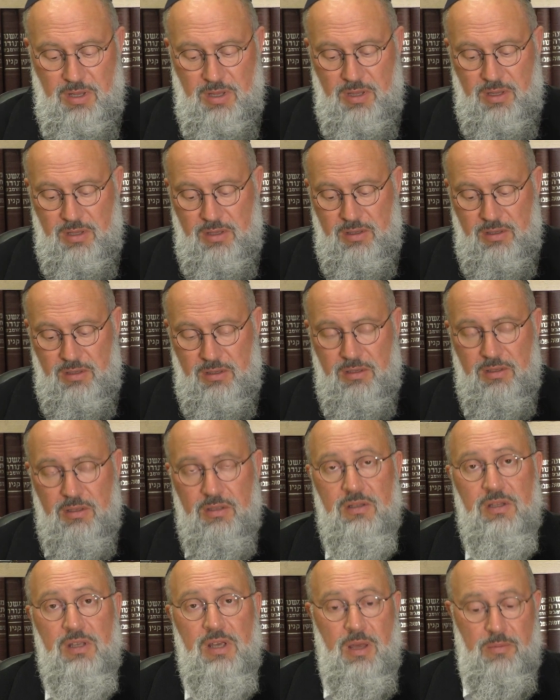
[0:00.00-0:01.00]
Uh,
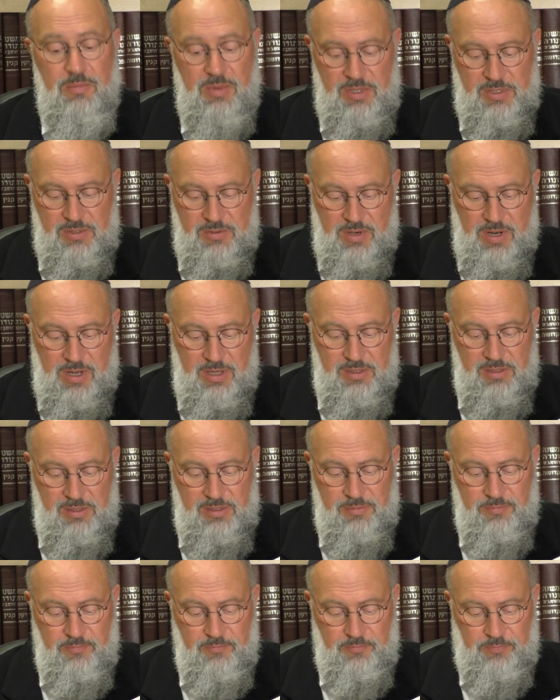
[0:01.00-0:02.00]
the Abbas writes,